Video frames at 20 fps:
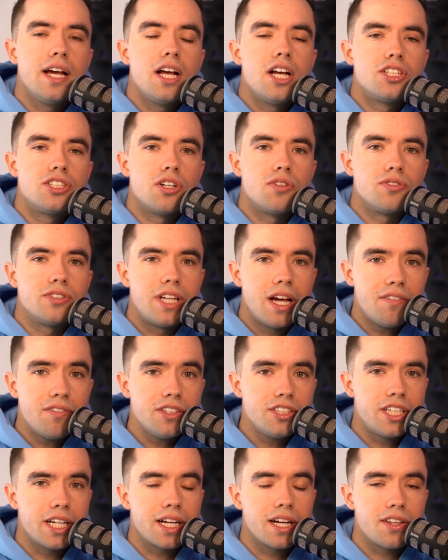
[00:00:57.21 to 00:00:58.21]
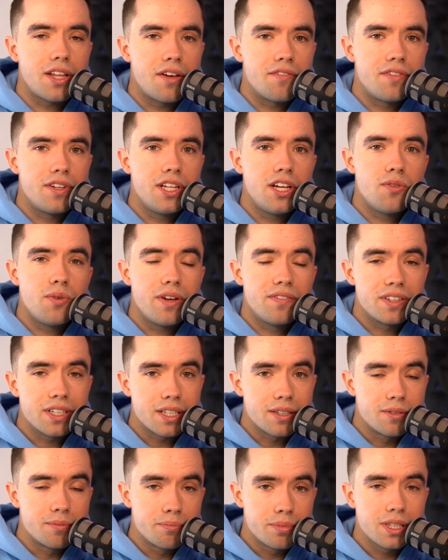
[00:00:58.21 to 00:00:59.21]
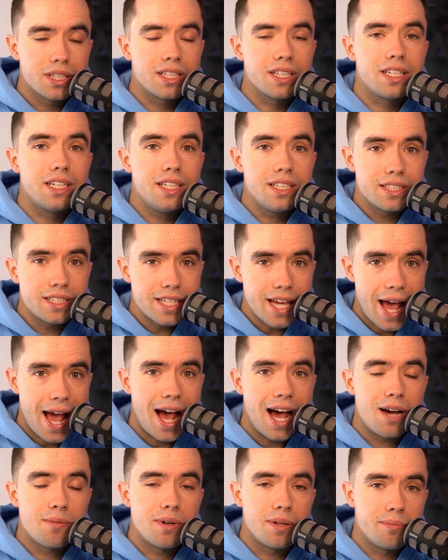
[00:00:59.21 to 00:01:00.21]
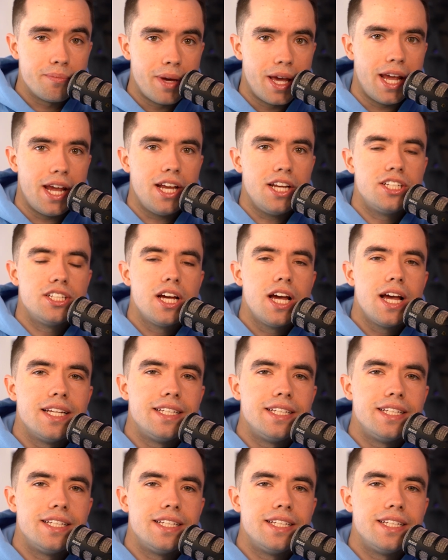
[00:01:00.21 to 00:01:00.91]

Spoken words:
So definitely check out that video. We have a complete tab and page